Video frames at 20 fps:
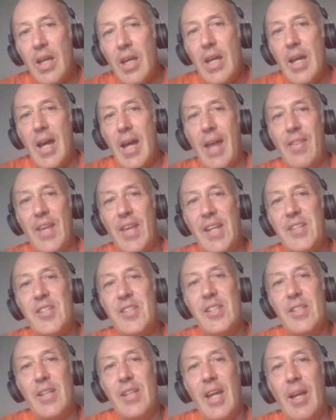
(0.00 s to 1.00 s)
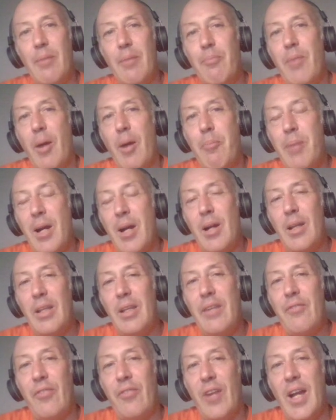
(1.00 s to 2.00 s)
And they and
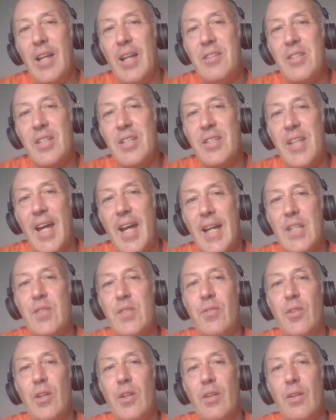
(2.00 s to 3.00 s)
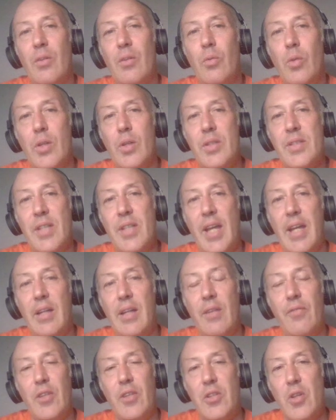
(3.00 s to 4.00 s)
apparently Francis asked for was
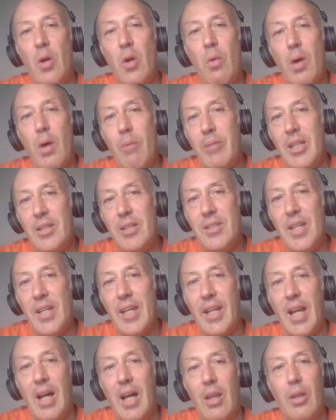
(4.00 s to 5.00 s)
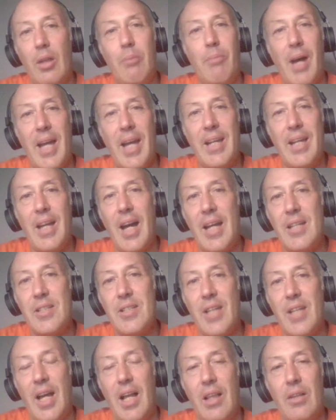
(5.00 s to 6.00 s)
saying, if you don't want me to take Allen, my guy
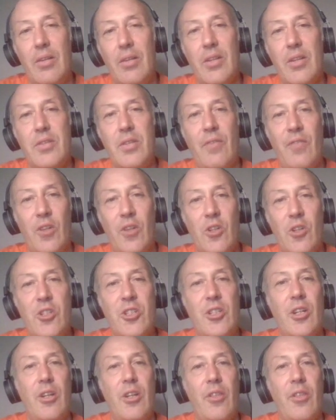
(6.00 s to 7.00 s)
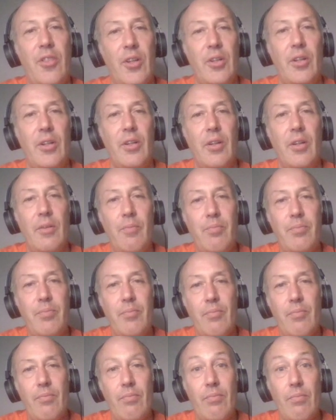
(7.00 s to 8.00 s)
is Allen. It's a first and a third.
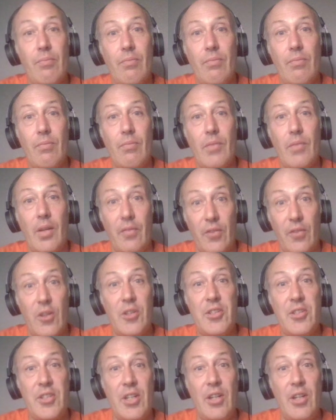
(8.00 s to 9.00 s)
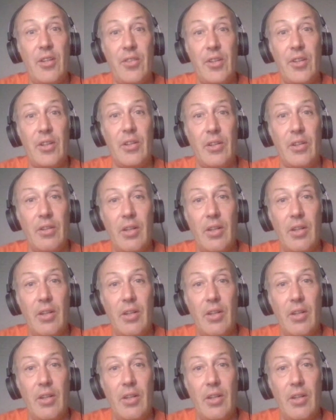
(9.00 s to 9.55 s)
First and a third.